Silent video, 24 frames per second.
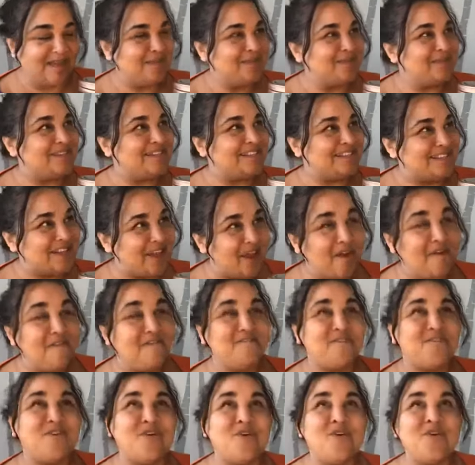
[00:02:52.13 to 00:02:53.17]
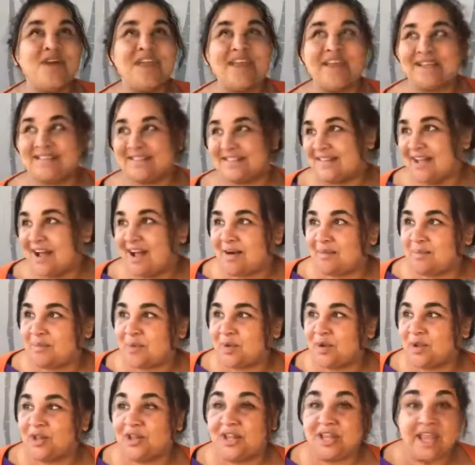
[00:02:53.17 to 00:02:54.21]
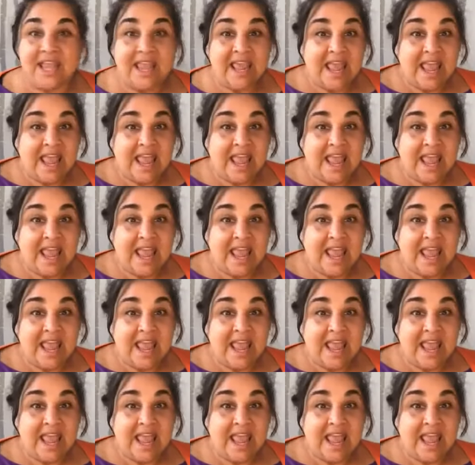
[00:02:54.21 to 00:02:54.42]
So for example,